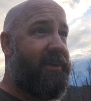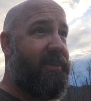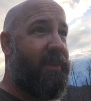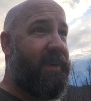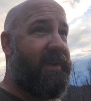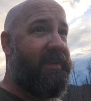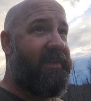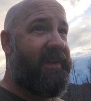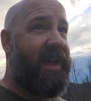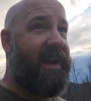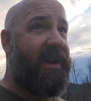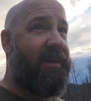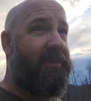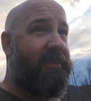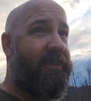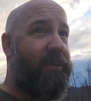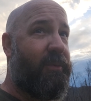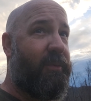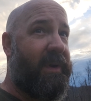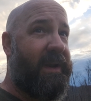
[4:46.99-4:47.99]
we
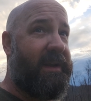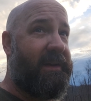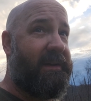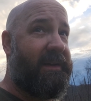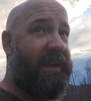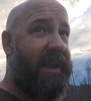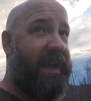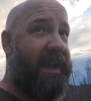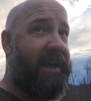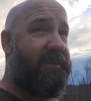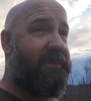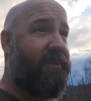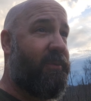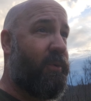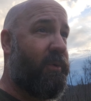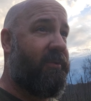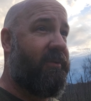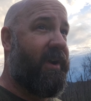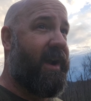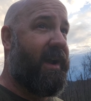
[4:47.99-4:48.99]
had
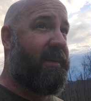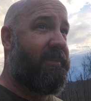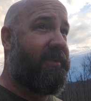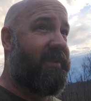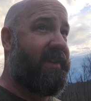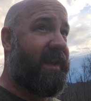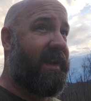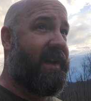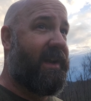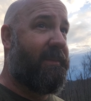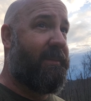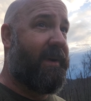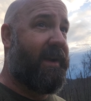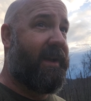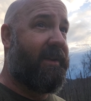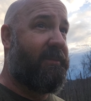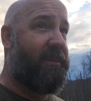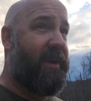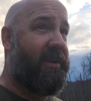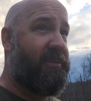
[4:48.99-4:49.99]
4 traps set up. I
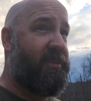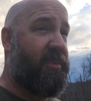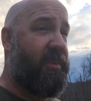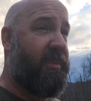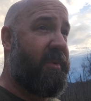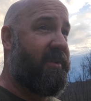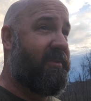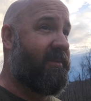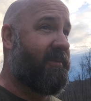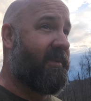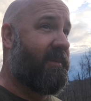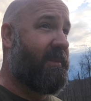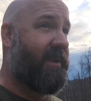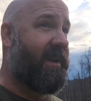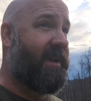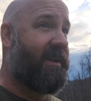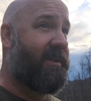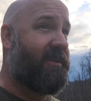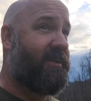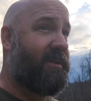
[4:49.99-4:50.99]
got special permission from the
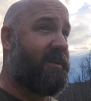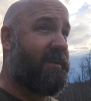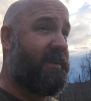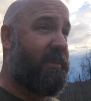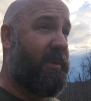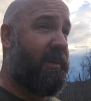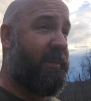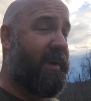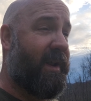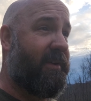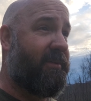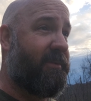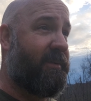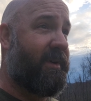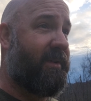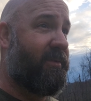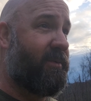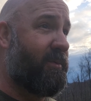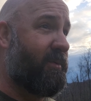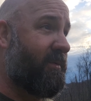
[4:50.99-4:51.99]
DNR, Department of Natural
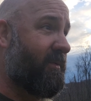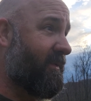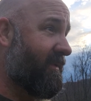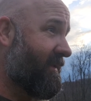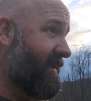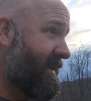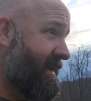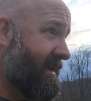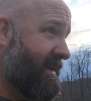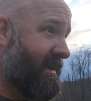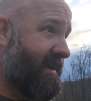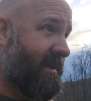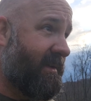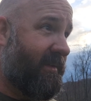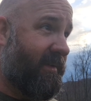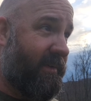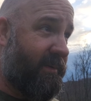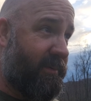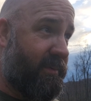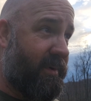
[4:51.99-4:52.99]
Resources,
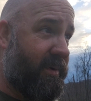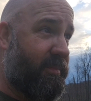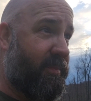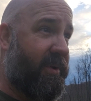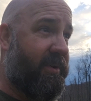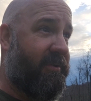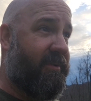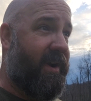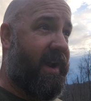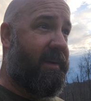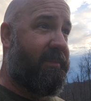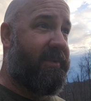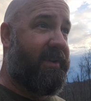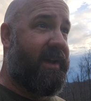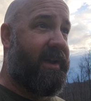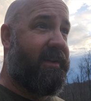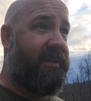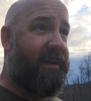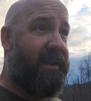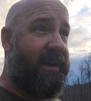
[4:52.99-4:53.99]
to put traps
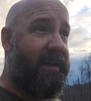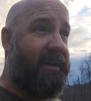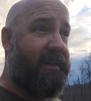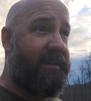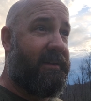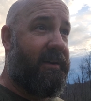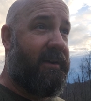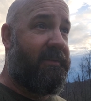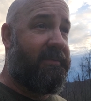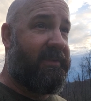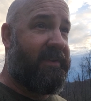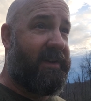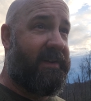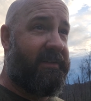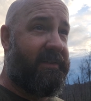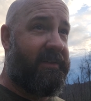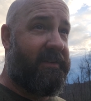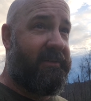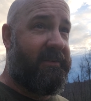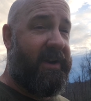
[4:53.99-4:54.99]
out off
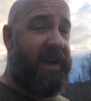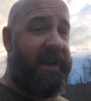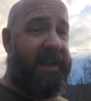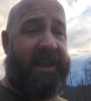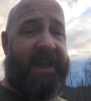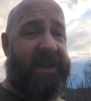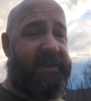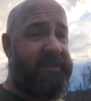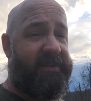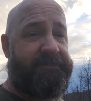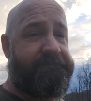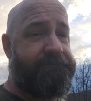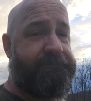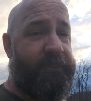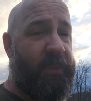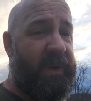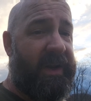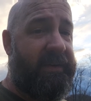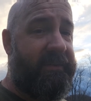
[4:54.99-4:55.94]
season to try to catch it. We